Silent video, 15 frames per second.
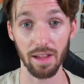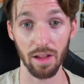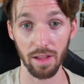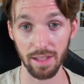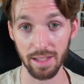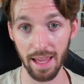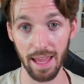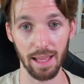
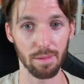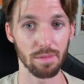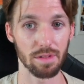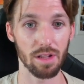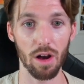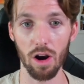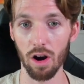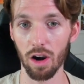games,
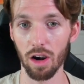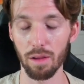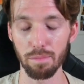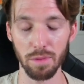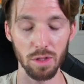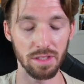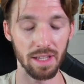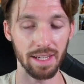art,
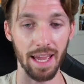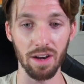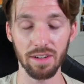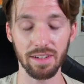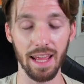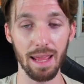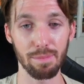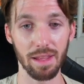music,
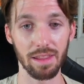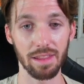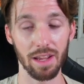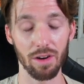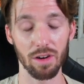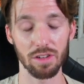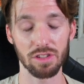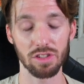entertainment,
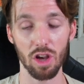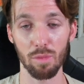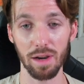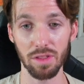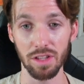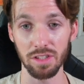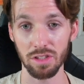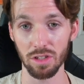there are so many
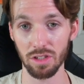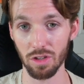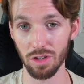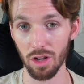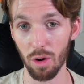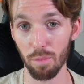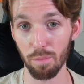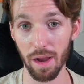things you can
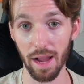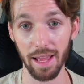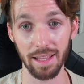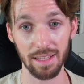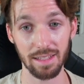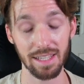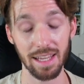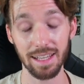do,
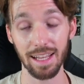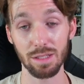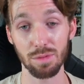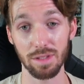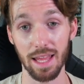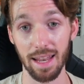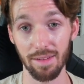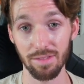buying tickets with
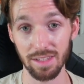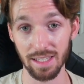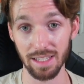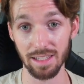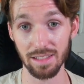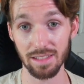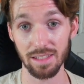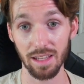
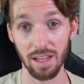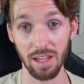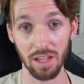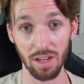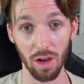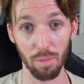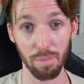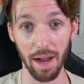NFTs,
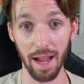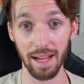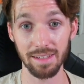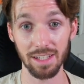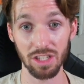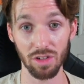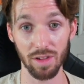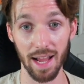buying
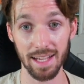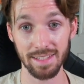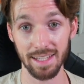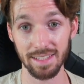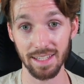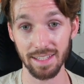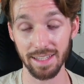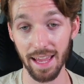digital
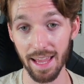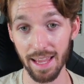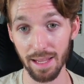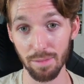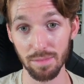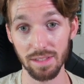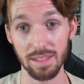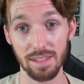assets in
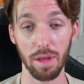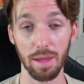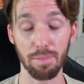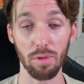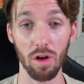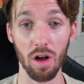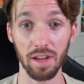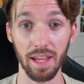games.
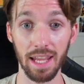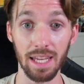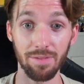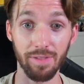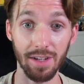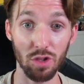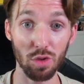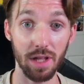People on an
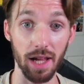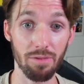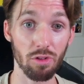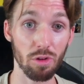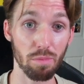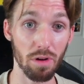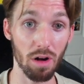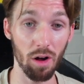individual
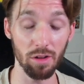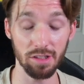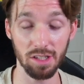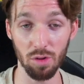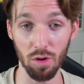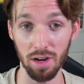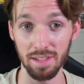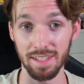level, but
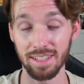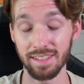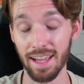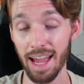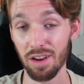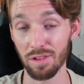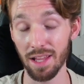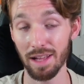also on a
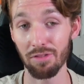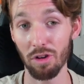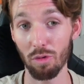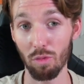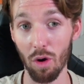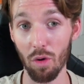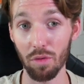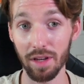societal level,
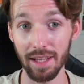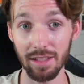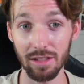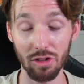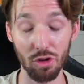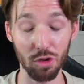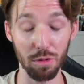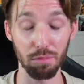won't need
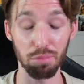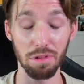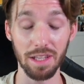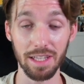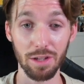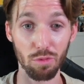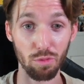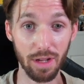to
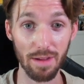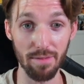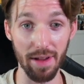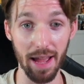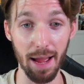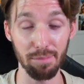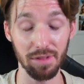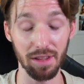completely
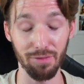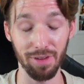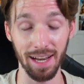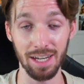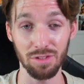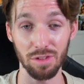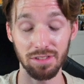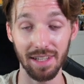revamp the
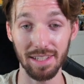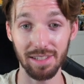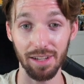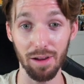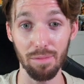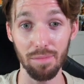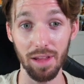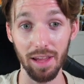financial
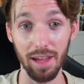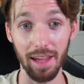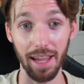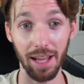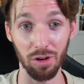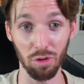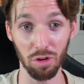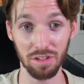system
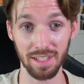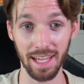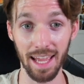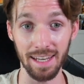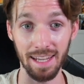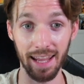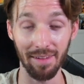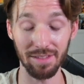in order to get
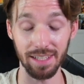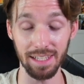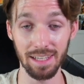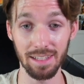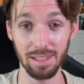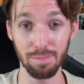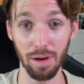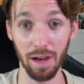into
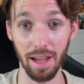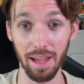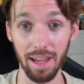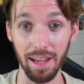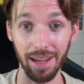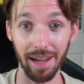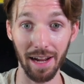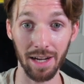NFTs. But
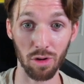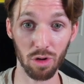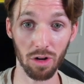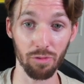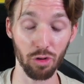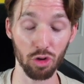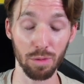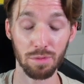in order
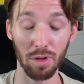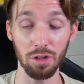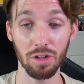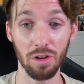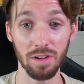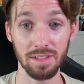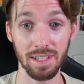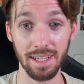for
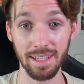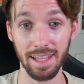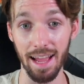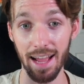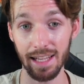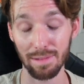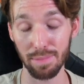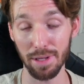cryptocurrency to
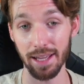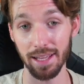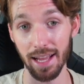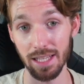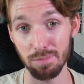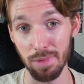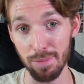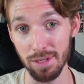get as big
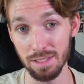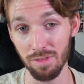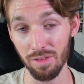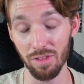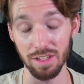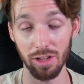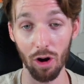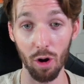as maybe some
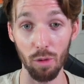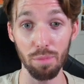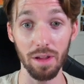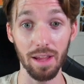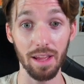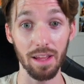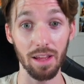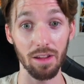of us hope,
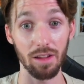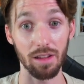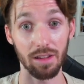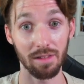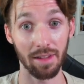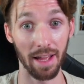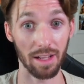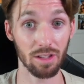
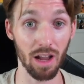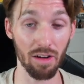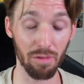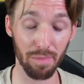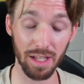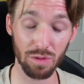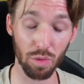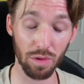like
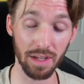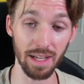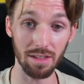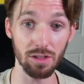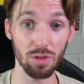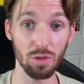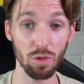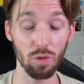governments would need
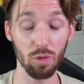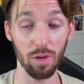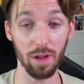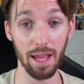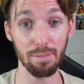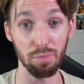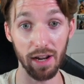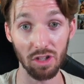to
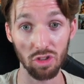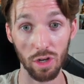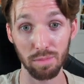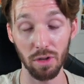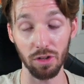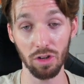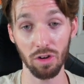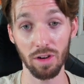embrace
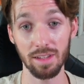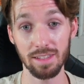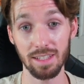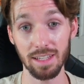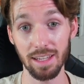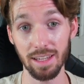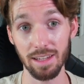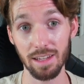
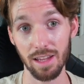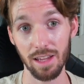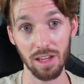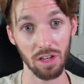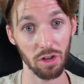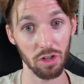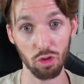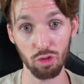cryptocurrency,
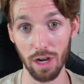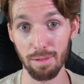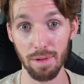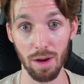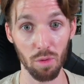your grandma